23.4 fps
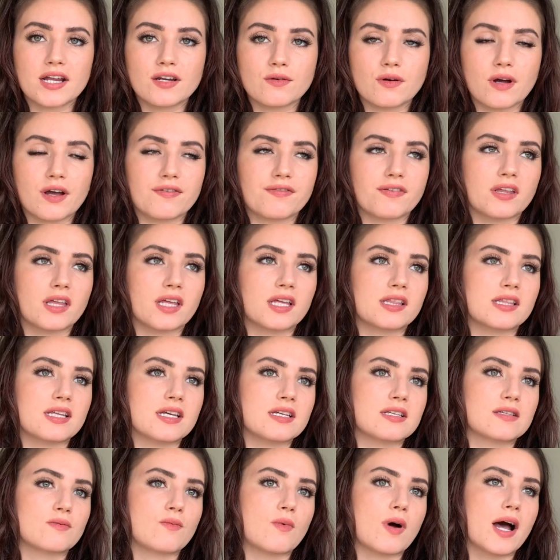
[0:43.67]
do I feel like
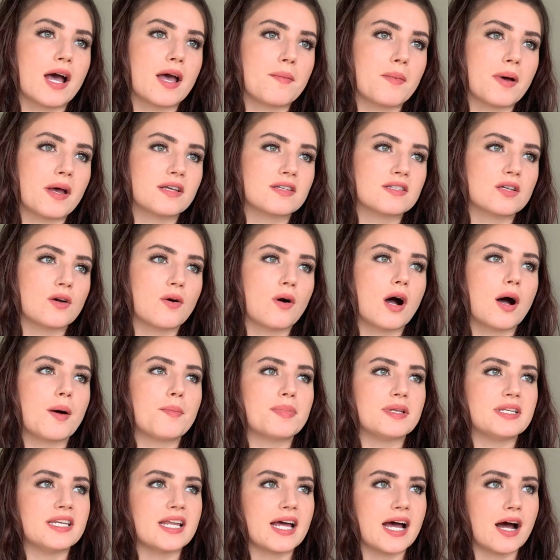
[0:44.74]
this? Why am I so up
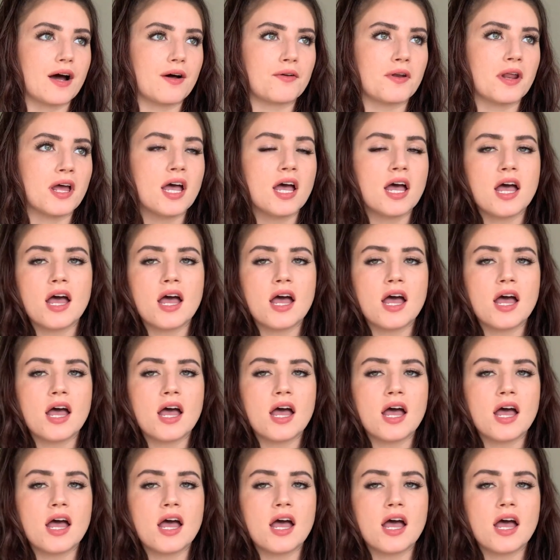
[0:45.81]
and down?